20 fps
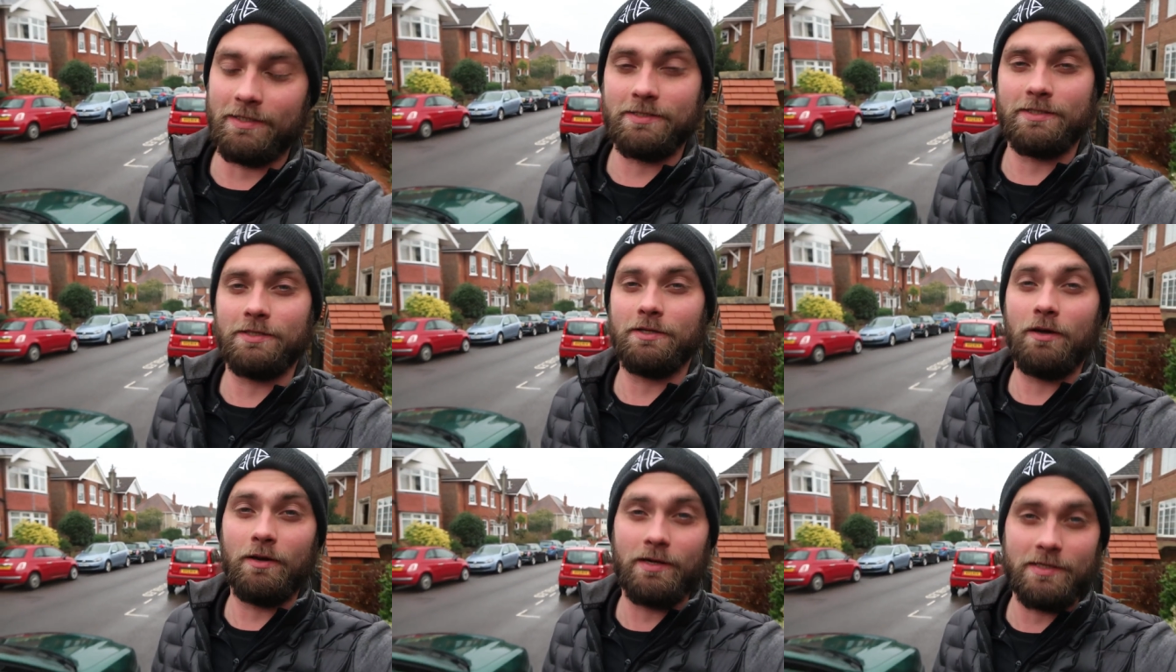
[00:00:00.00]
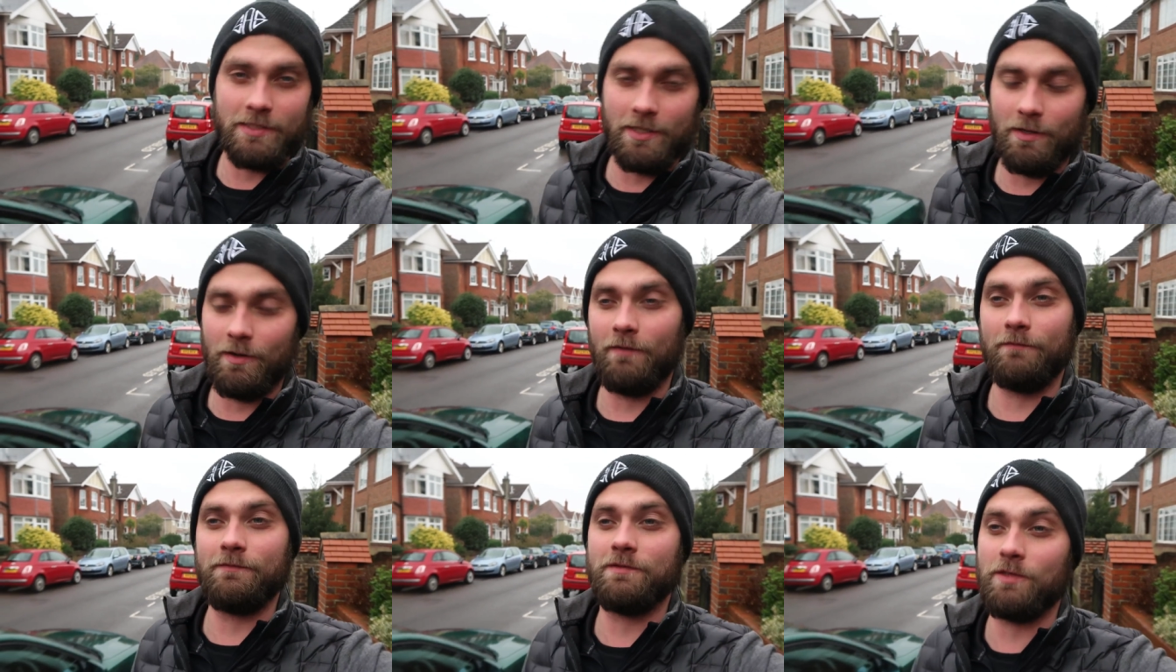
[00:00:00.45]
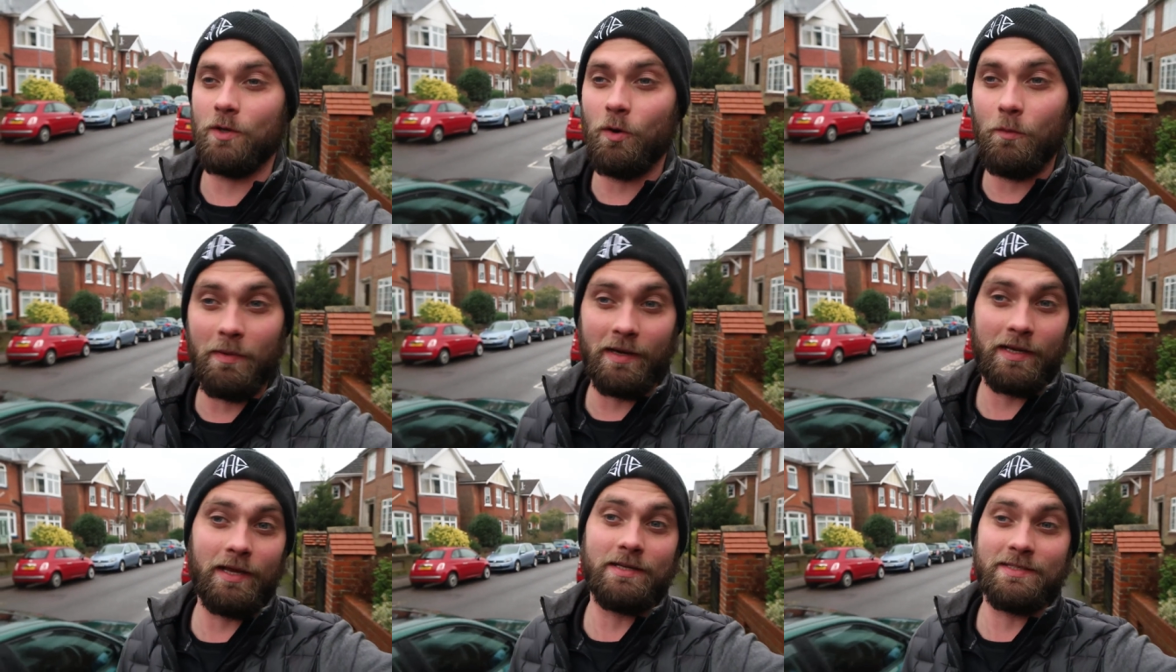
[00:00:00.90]
As you guys know, I've
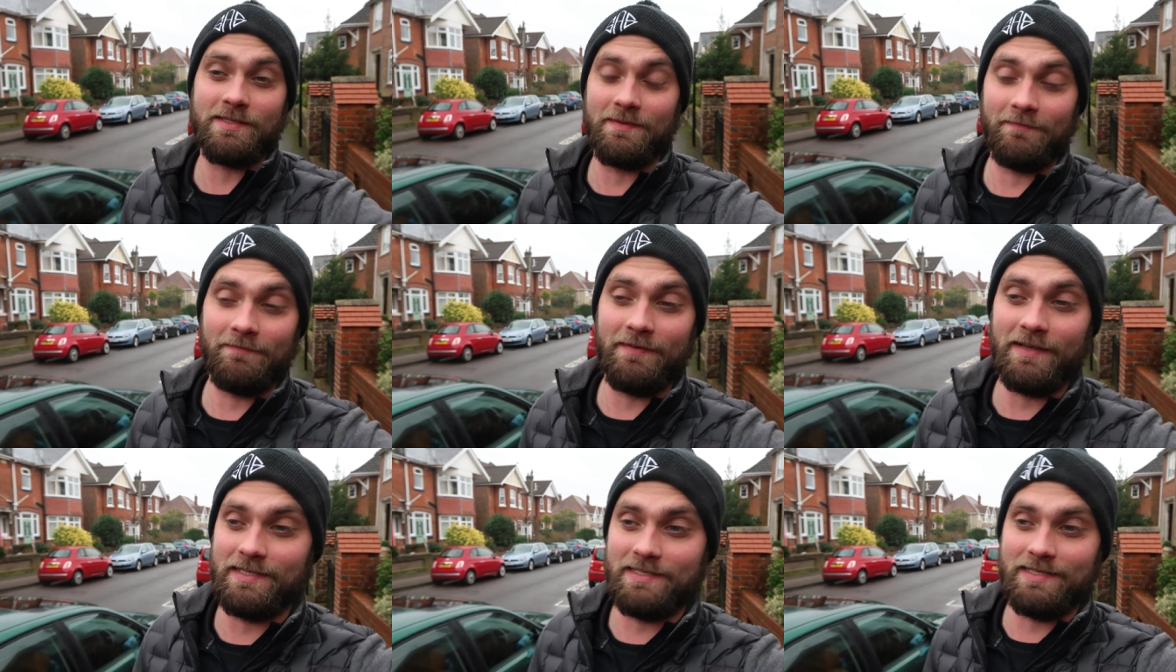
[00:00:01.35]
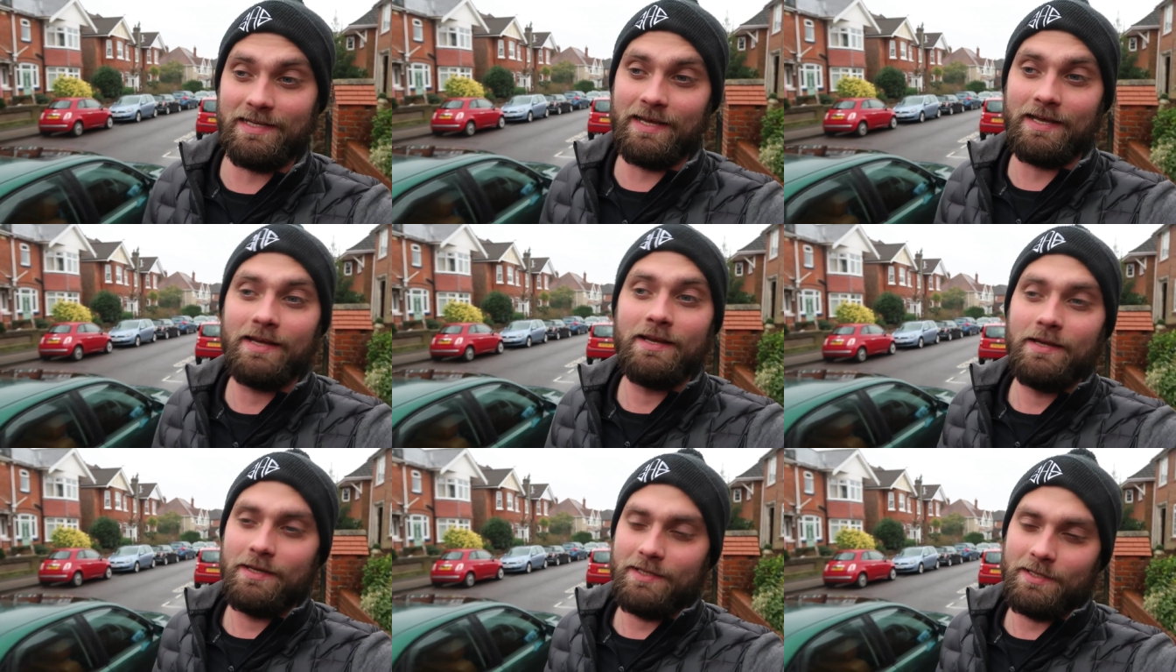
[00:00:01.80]
sold my custom fit set.